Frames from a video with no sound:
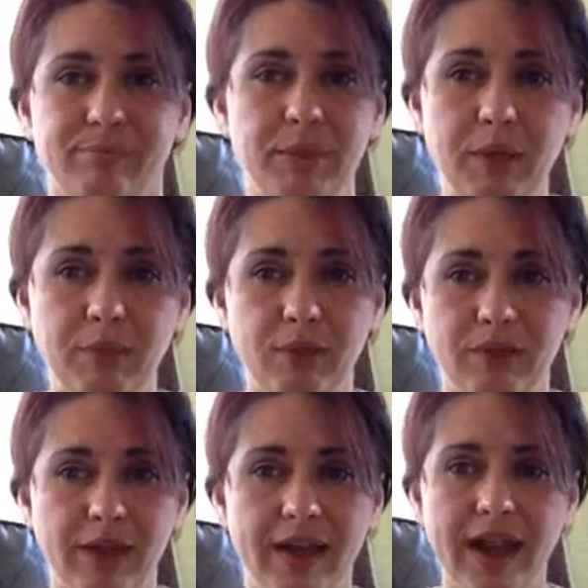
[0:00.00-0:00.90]

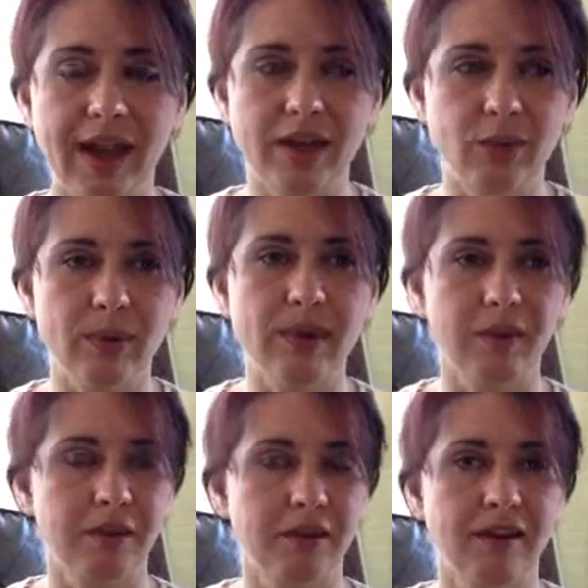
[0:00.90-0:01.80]
people that I knew
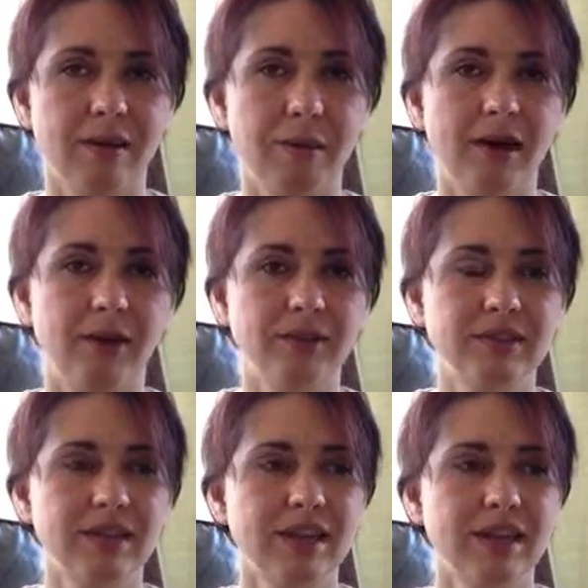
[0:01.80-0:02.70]
nothing
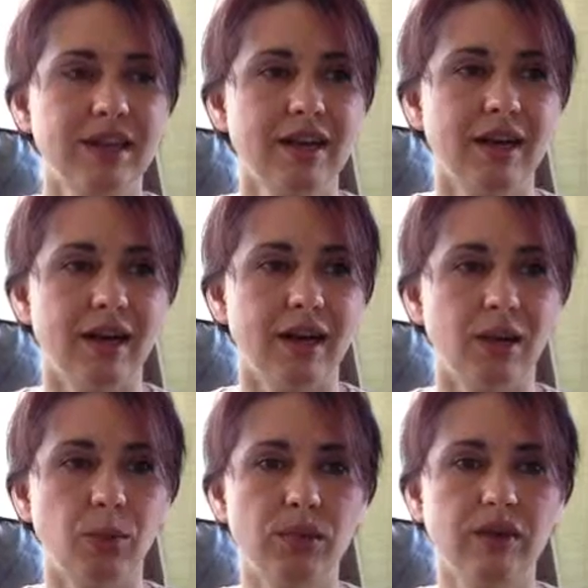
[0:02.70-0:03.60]
about
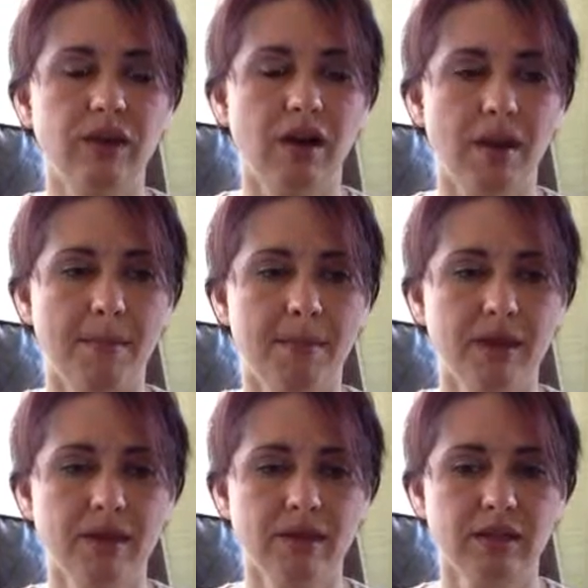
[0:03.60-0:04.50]
would
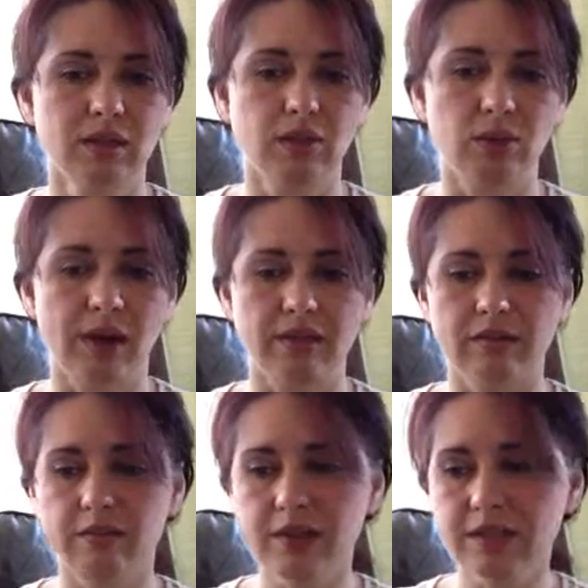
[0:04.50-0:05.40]
come to
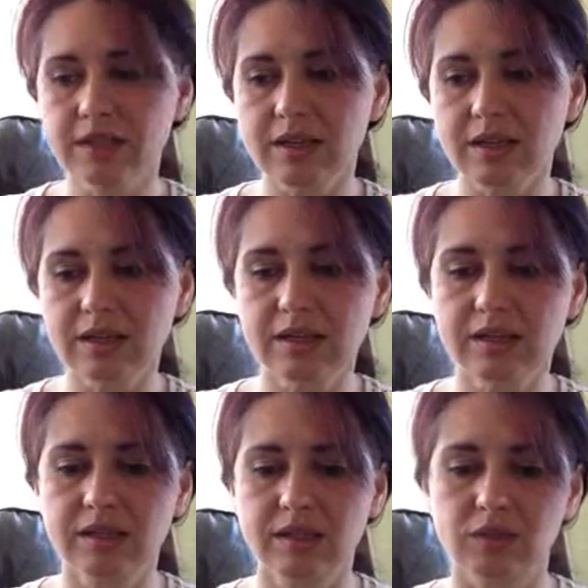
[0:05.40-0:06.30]
either
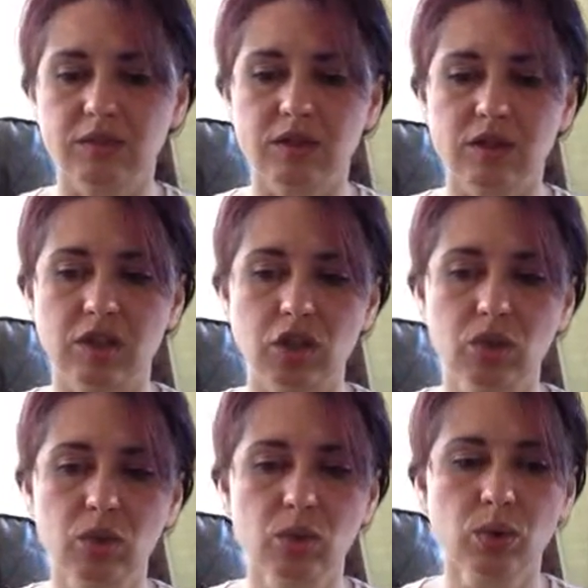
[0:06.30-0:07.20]
visit the
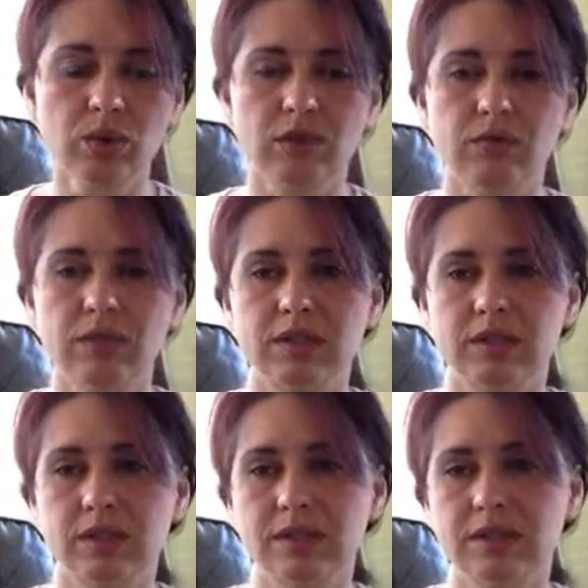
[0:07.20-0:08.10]
school, to
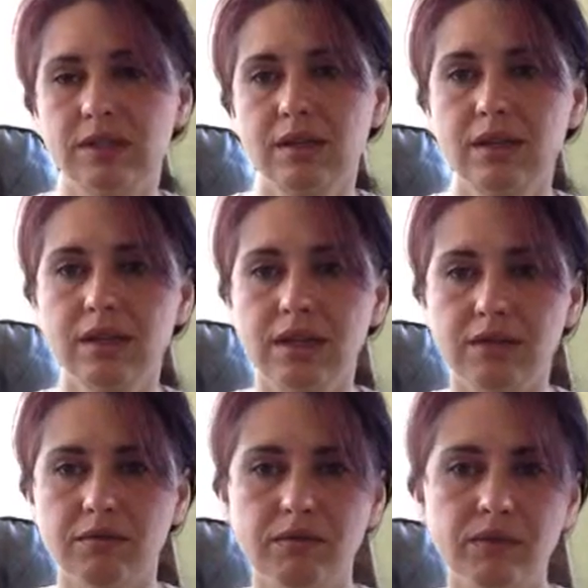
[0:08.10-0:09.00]
visit the city,
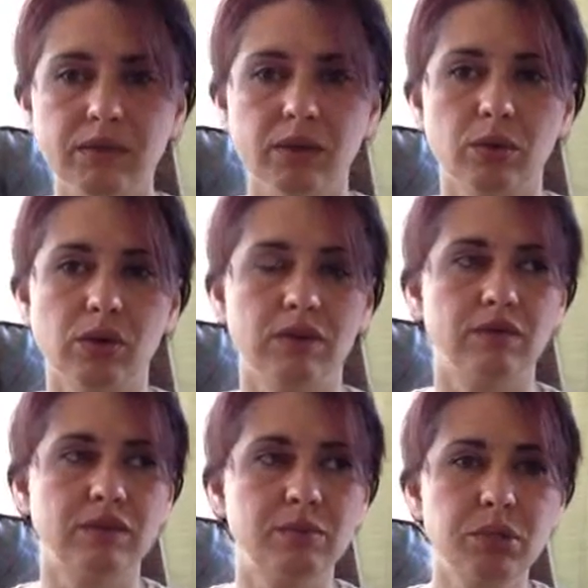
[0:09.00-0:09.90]
give
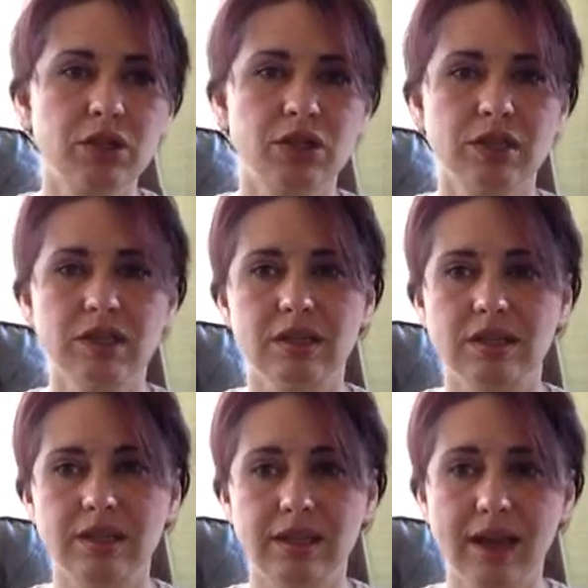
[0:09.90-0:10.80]
speeches and
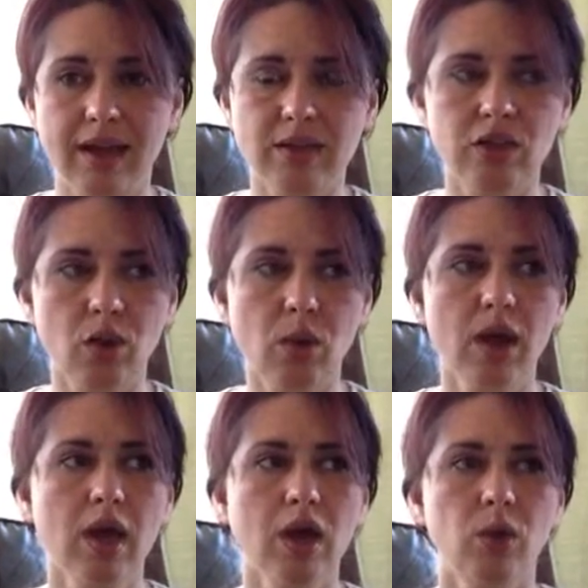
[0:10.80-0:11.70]
things like that. So
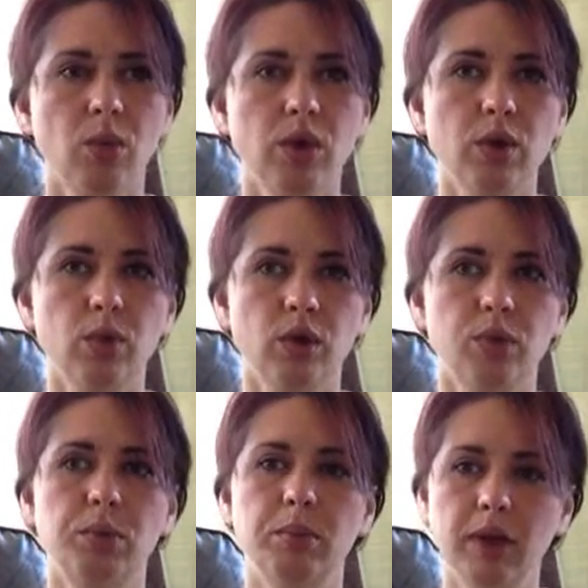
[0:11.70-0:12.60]
we
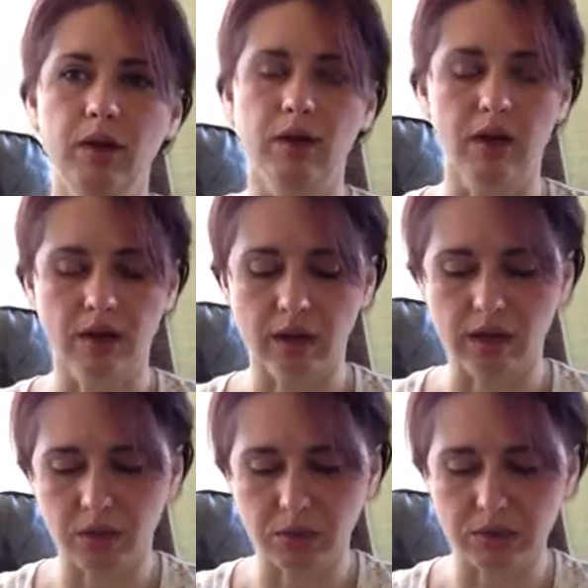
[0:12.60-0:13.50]
were preparing,
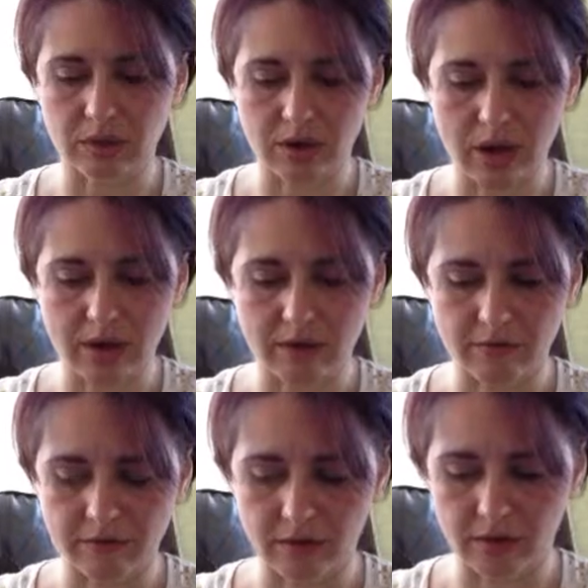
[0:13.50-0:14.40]
and there was a lot
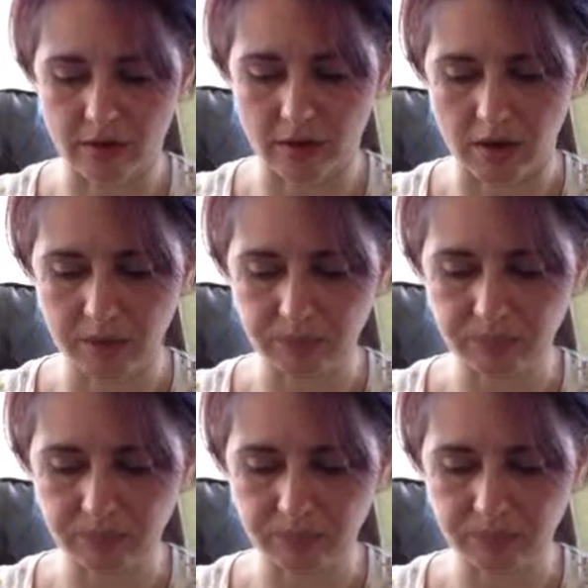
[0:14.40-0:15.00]
of the